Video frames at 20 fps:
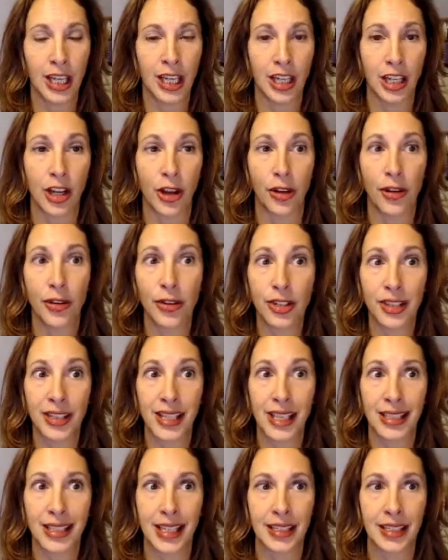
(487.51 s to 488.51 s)
Now notice
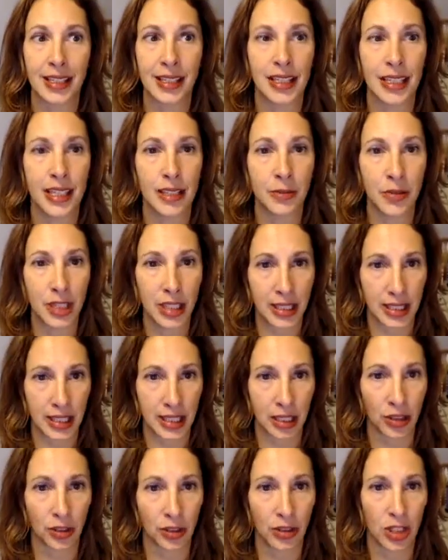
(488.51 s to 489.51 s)
I said steam
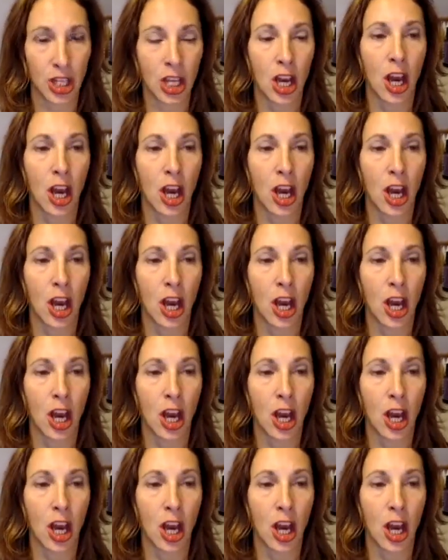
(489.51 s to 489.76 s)
distilled.